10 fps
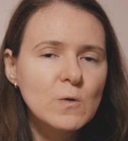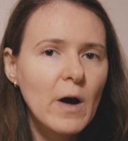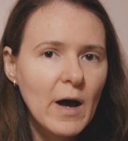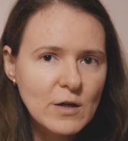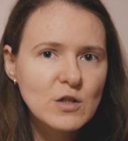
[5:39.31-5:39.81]
to
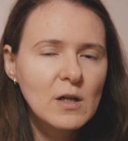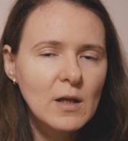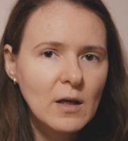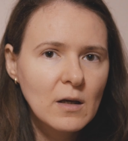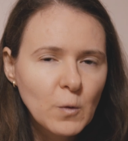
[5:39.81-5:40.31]

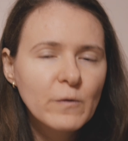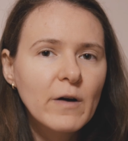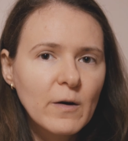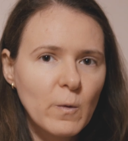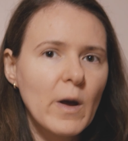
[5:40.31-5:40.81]
actually move
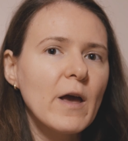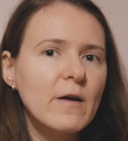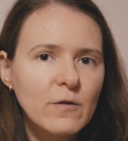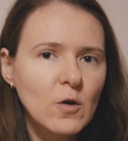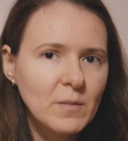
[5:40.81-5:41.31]

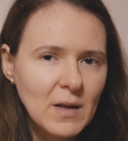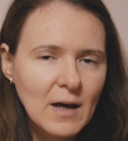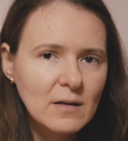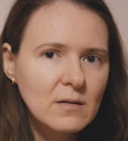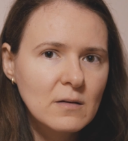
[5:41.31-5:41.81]
away from
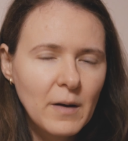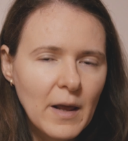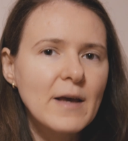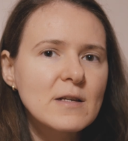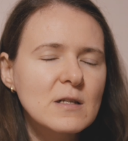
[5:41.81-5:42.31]
that
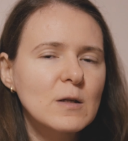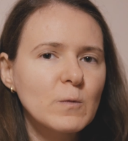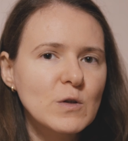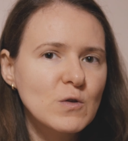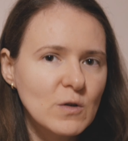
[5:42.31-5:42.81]
place
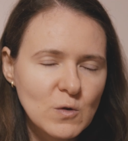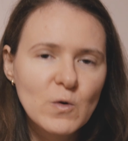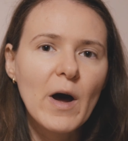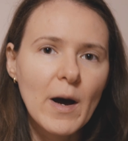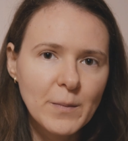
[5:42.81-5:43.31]
in which you're
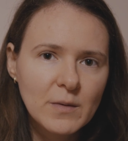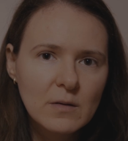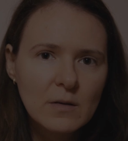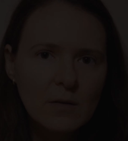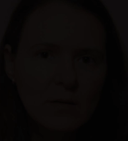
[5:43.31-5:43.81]
trapped.